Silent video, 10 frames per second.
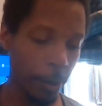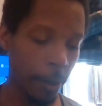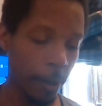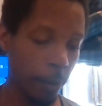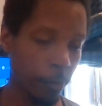
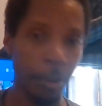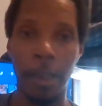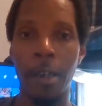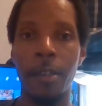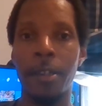you know,
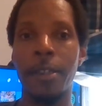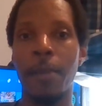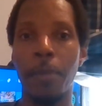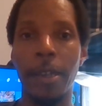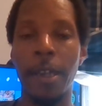John is
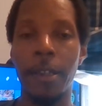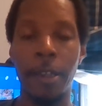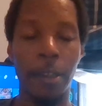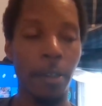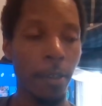
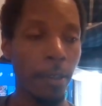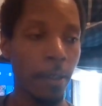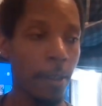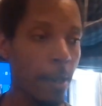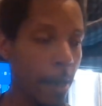implicated,
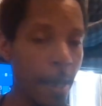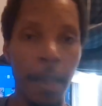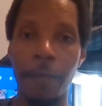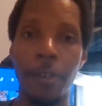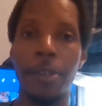
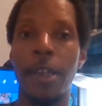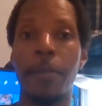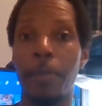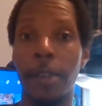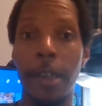Ava's
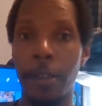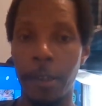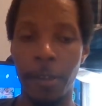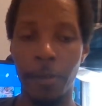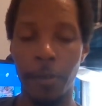
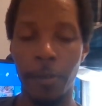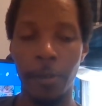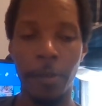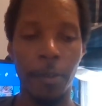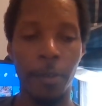implicated.
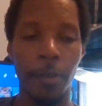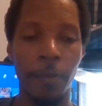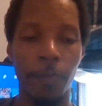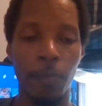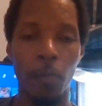
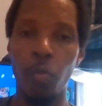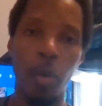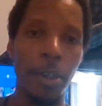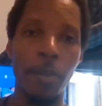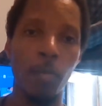
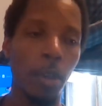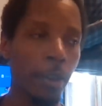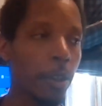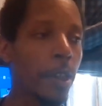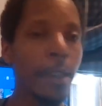What
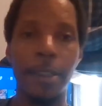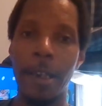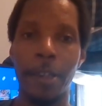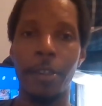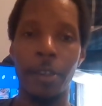good is
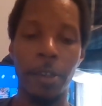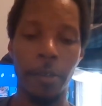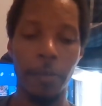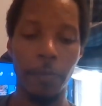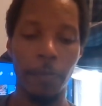that going to
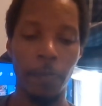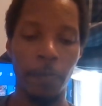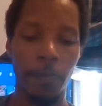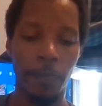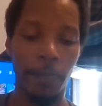do?
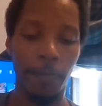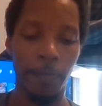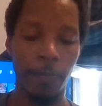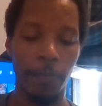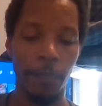
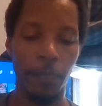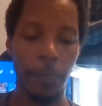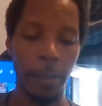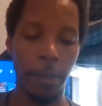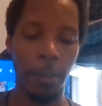
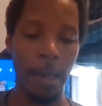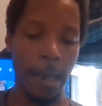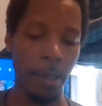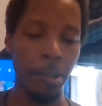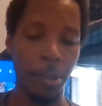You know,
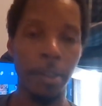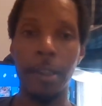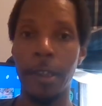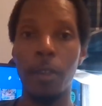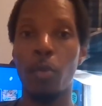I understood
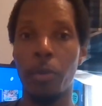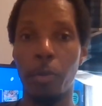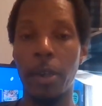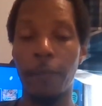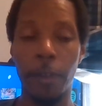that he didn't want
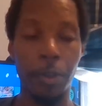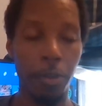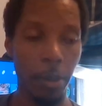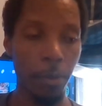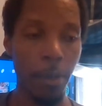to wait for the
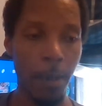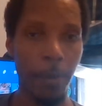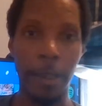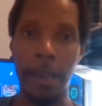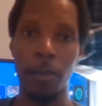shoe to
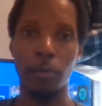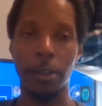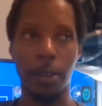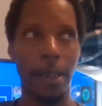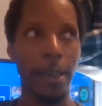drop. And Kayla
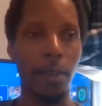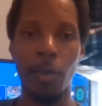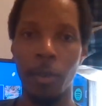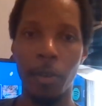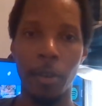was like,
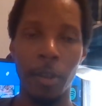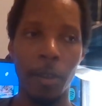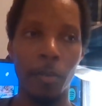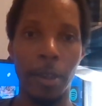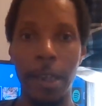
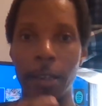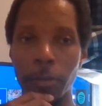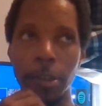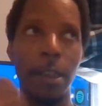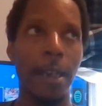Well,
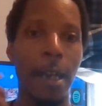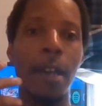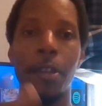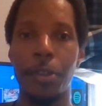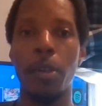Kaylee was like,
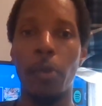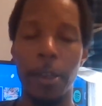I understand